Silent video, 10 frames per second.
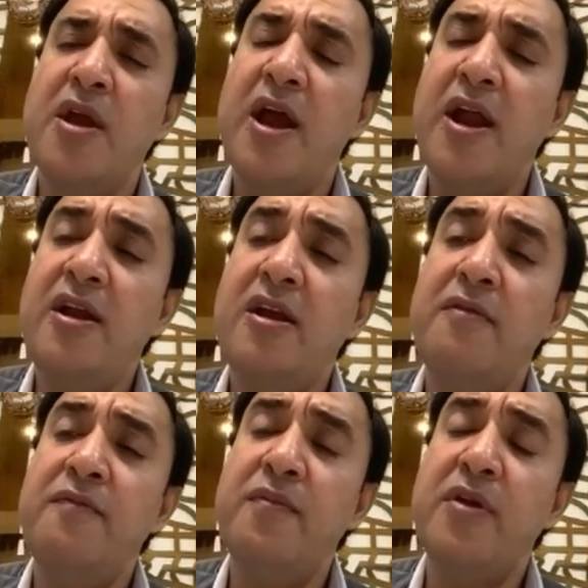And
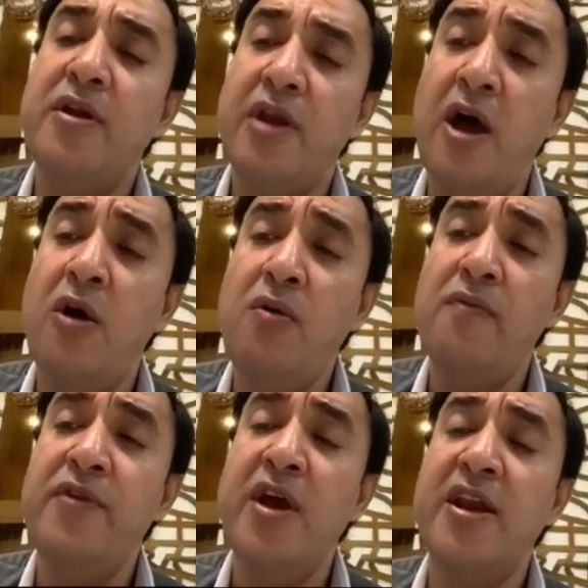now
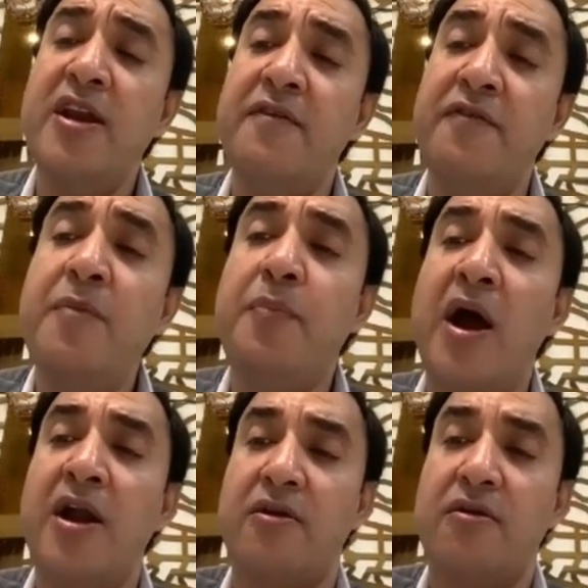we are in every
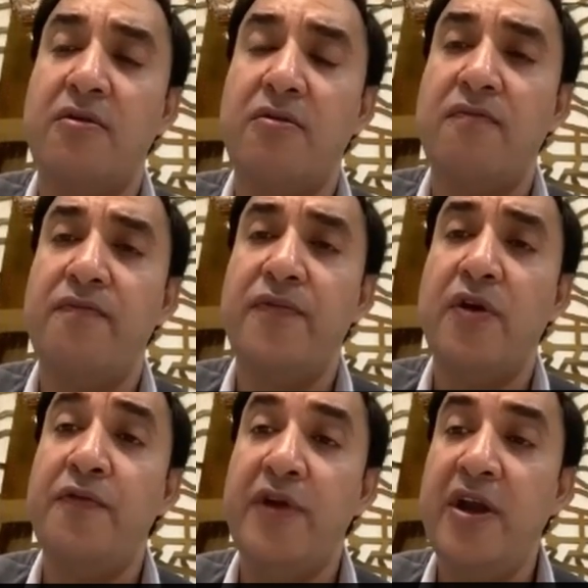part
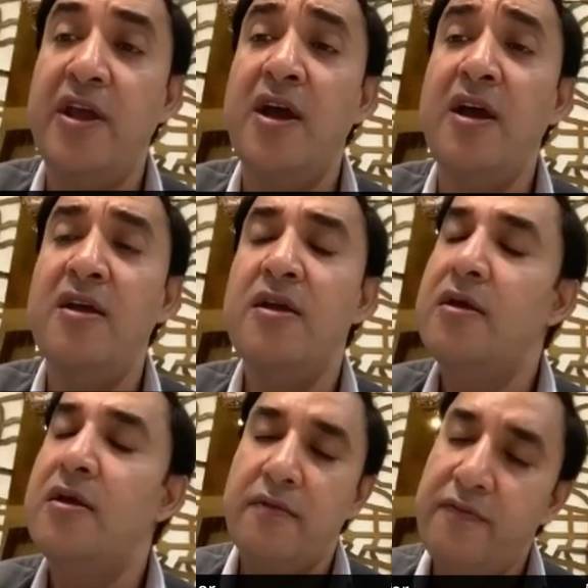of India.
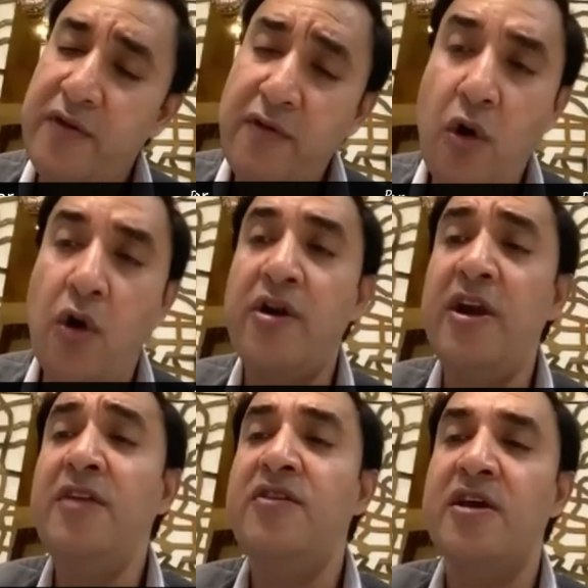We were
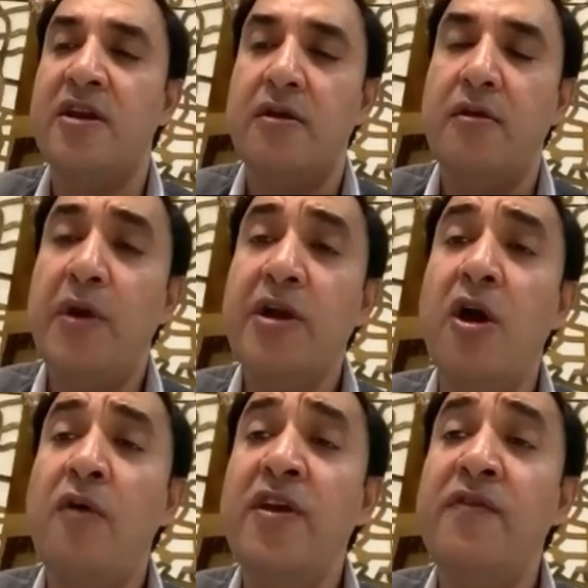already there, but
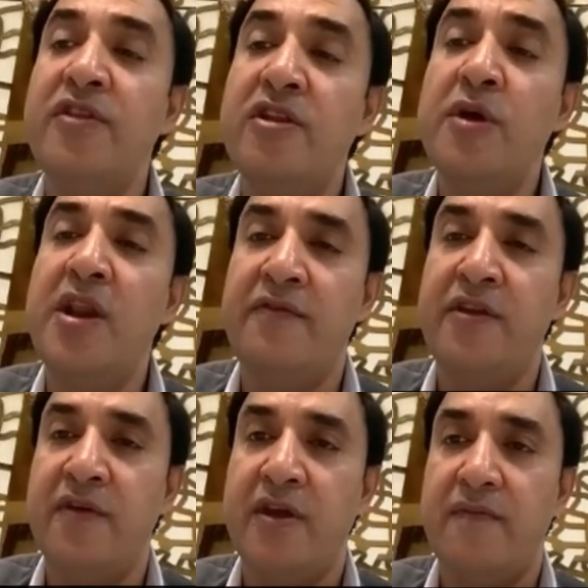now we are visible
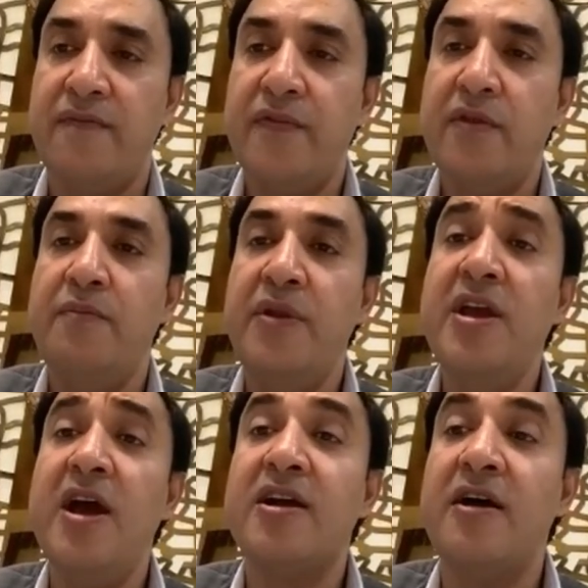everywhere.
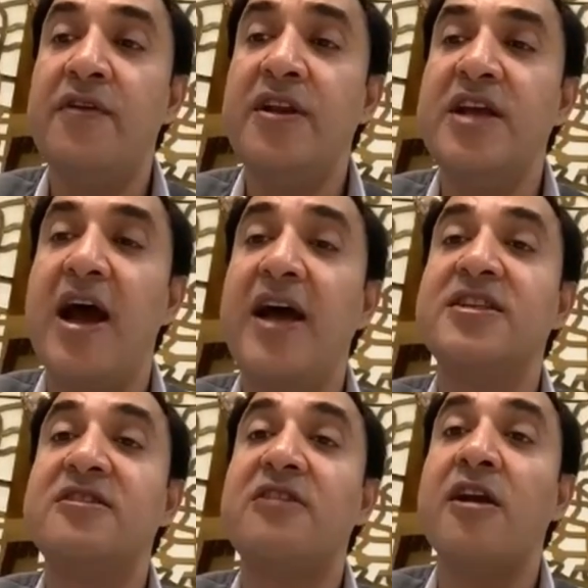Media coverage has
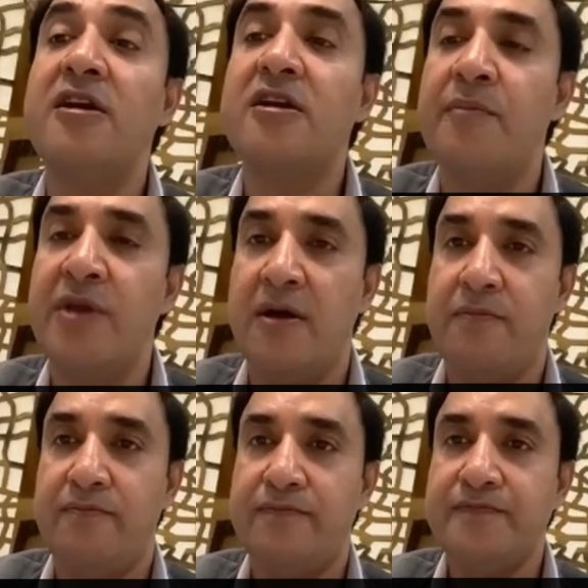started coming up.
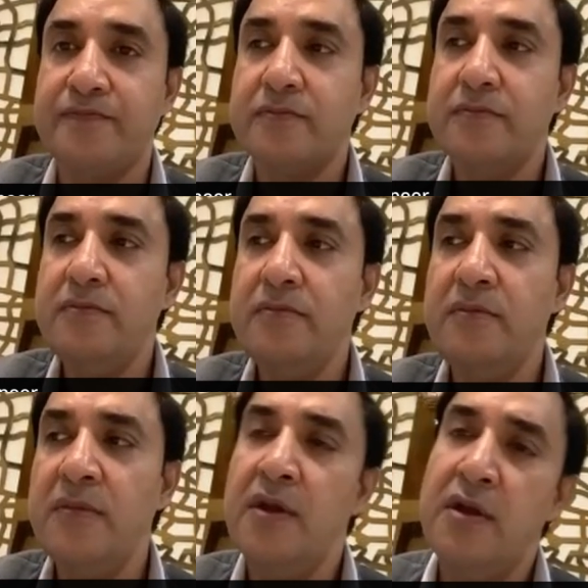
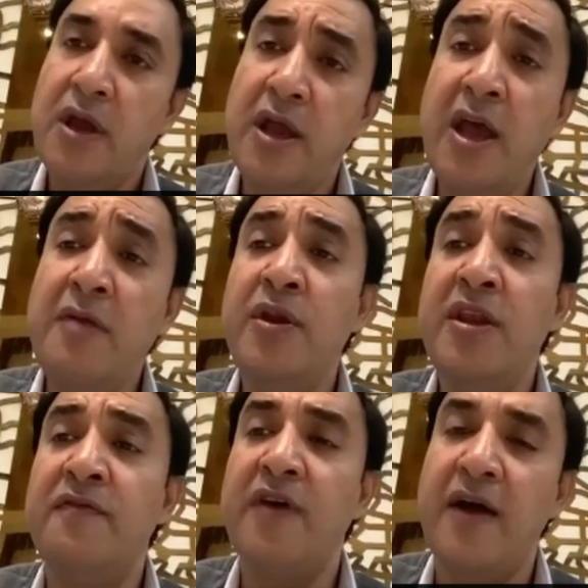And I
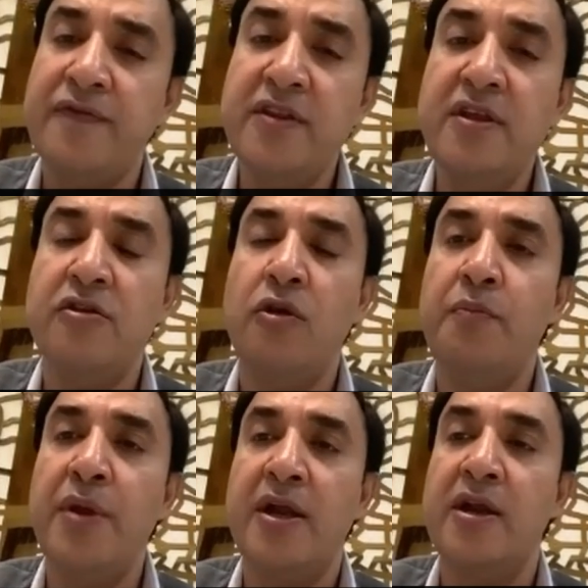believe after this
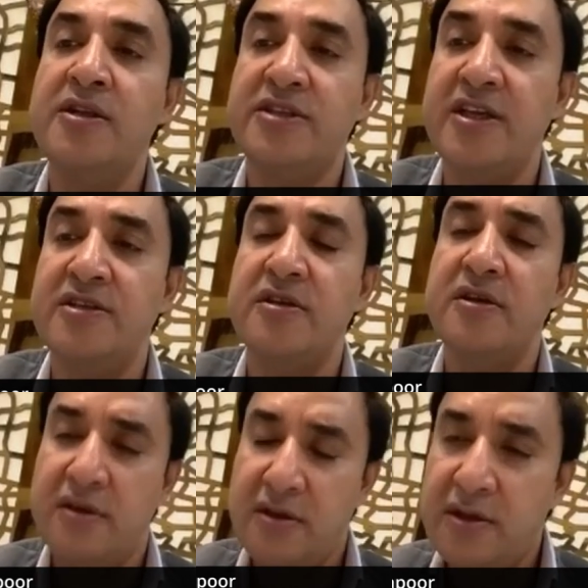Olympiad,
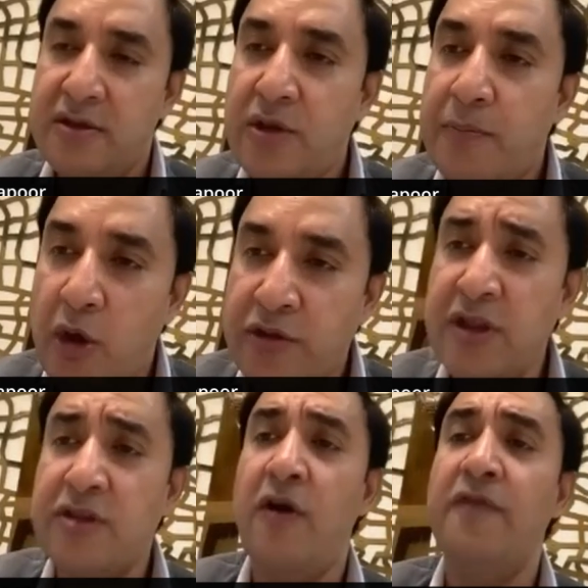the
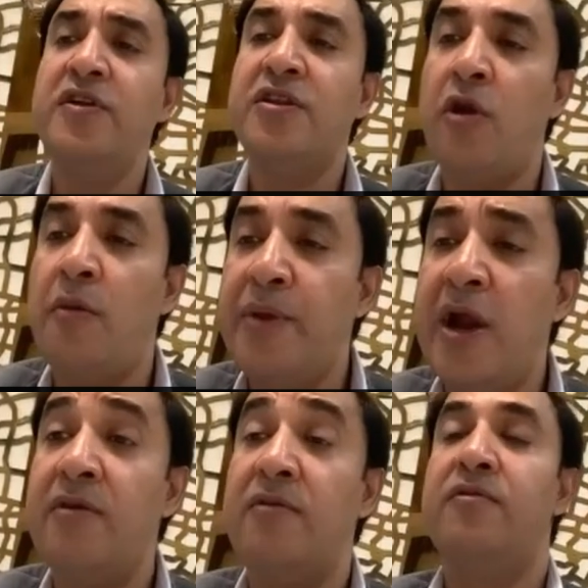process of this
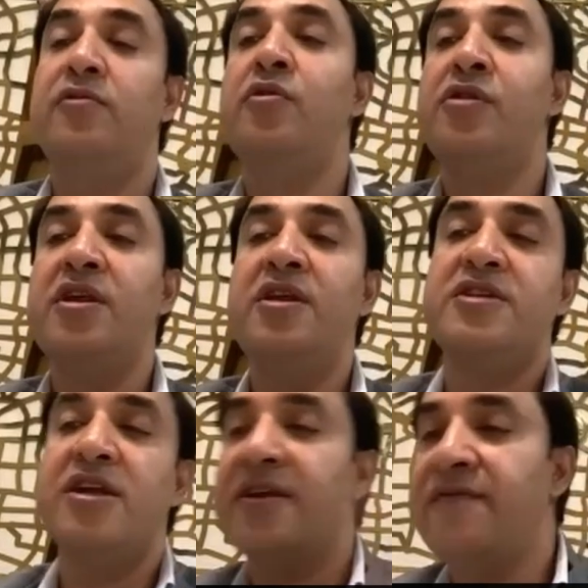Olympiad, you'll see
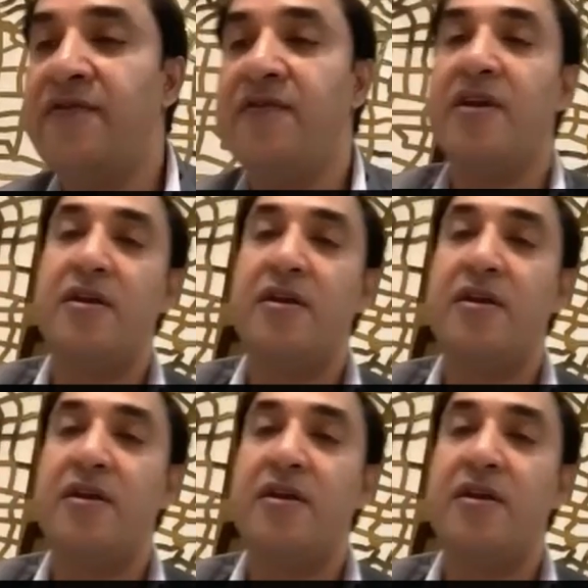chess everywhere.